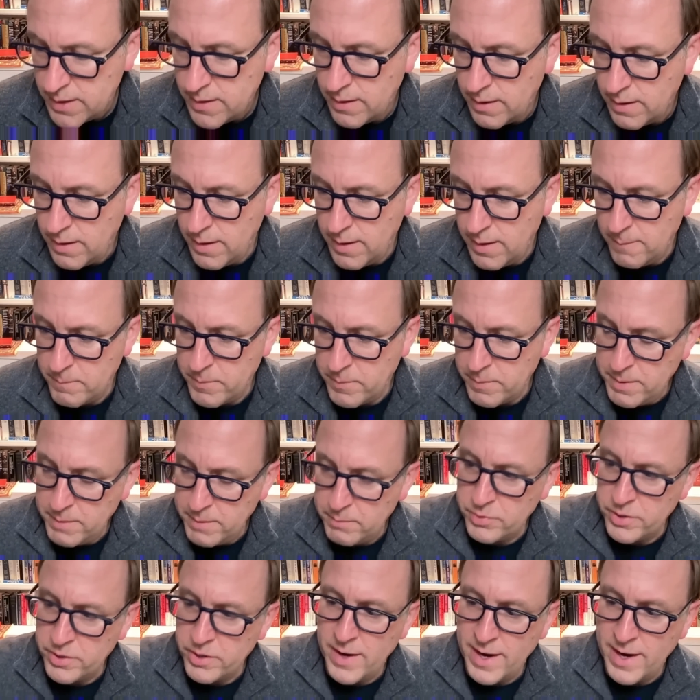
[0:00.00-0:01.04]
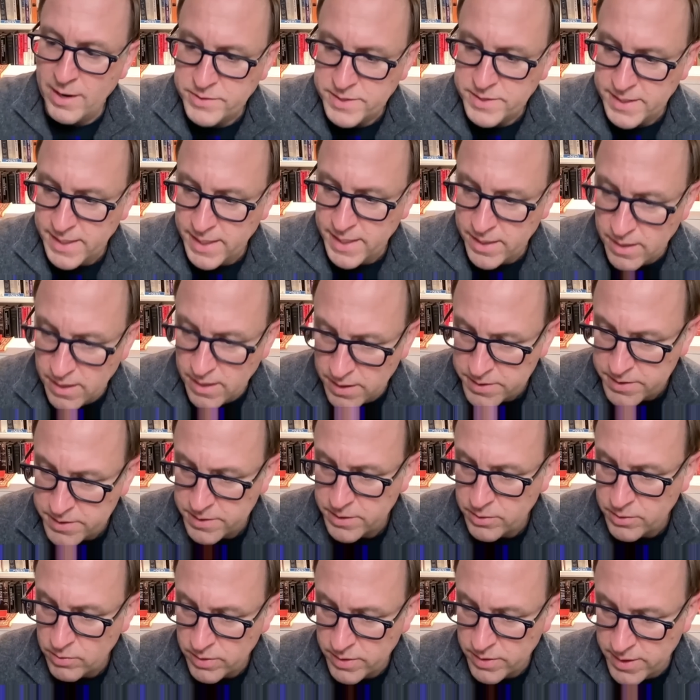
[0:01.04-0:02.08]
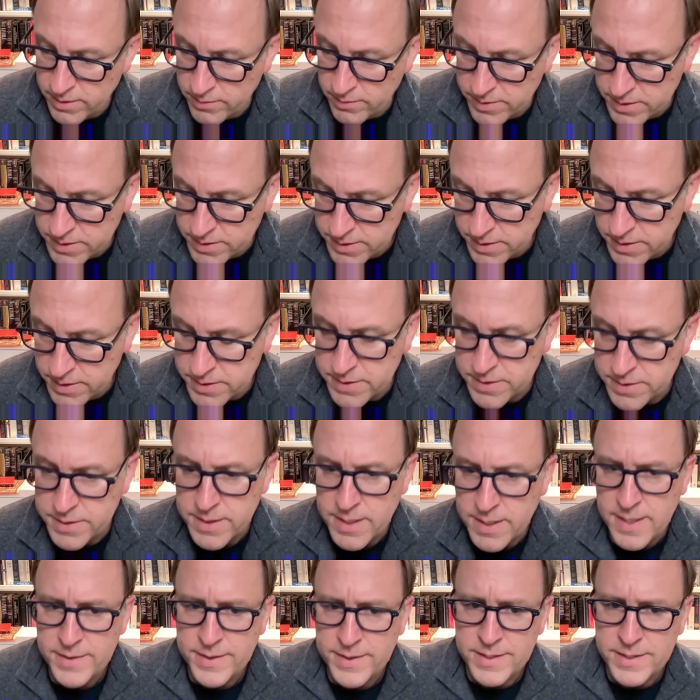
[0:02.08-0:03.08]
the people that are out to get us, the ordinary citizens.